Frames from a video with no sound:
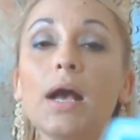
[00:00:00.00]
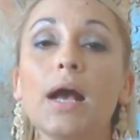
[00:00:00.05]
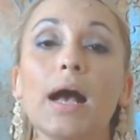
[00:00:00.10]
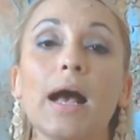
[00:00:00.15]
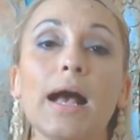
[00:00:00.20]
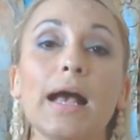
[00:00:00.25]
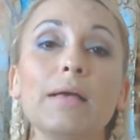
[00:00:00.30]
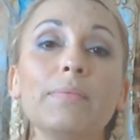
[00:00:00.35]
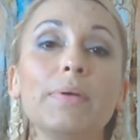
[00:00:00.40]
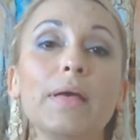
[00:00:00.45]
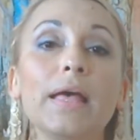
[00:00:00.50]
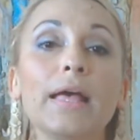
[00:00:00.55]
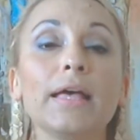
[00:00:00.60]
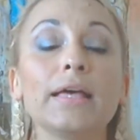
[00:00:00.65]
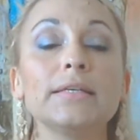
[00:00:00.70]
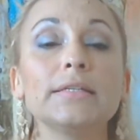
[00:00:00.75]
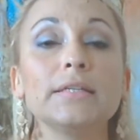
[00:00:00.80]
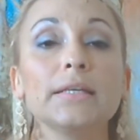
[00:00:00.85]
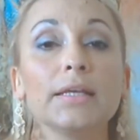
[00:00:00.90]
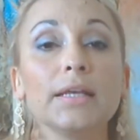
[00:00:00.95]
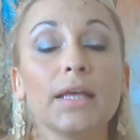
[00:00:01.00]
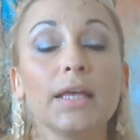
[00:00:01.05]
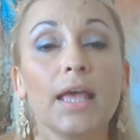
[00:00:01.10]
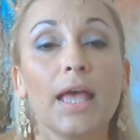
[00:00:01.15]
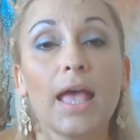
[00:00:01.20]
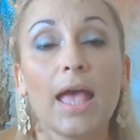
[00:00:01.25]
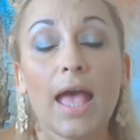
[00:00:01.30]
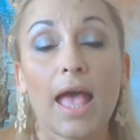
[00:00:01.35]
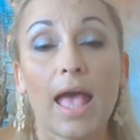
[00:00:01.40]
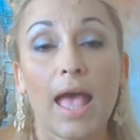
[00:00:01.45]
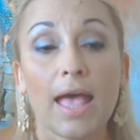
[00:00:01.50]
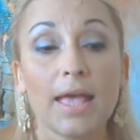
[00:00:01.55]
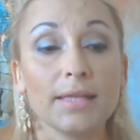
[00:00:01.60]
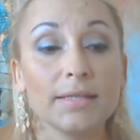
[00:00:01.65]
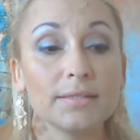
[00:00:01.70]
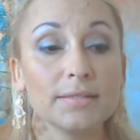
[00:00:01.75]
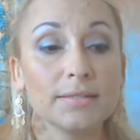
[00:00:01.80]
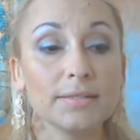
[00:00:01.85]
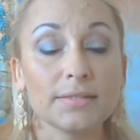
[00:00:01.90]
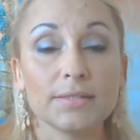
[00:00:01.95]
iPad,
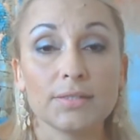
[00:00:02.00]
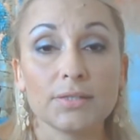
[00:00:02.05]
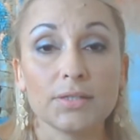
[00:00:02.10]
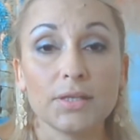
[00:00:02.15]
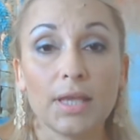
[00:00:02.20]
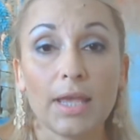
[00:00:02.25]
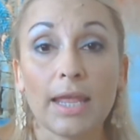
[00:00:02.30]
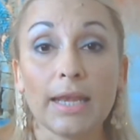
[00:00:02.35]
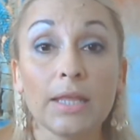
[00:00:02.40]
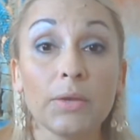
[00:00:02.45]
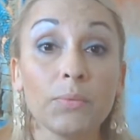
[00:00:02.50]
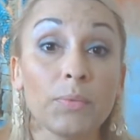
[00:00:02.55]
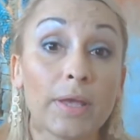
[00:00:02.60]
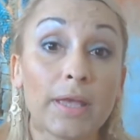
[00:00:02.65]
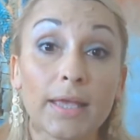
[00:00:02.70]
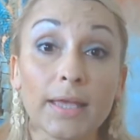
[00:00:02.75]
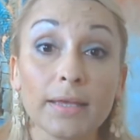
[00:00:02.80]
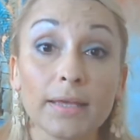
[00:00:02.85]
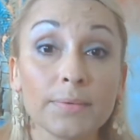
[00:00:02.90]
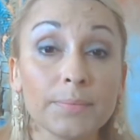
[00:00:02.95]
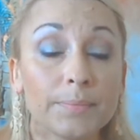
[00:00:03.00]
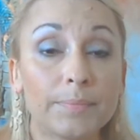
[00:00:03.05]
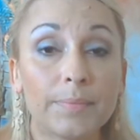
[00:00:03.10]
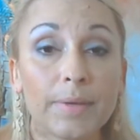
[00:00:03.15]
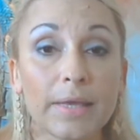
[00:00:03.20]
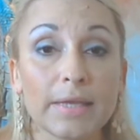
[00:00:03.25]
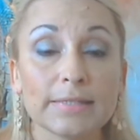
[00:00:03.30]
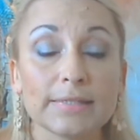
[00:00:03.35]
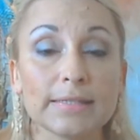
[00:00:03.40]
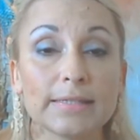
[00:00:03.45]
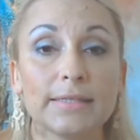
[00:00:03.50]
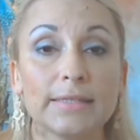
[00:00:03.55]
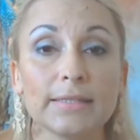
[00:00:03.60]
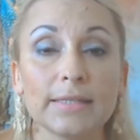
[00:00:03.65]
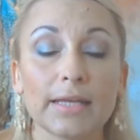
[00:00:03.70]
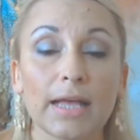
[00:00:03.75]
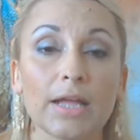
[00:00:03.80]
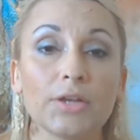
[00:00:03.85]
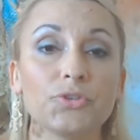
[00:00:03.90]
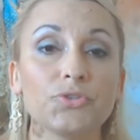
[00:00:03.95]
and anywhere basically in the
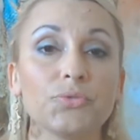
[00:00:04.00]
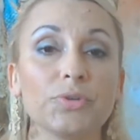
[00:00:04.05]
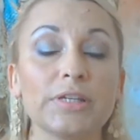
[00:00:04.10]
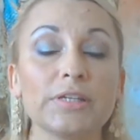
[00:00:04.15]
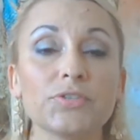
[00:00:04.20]
country.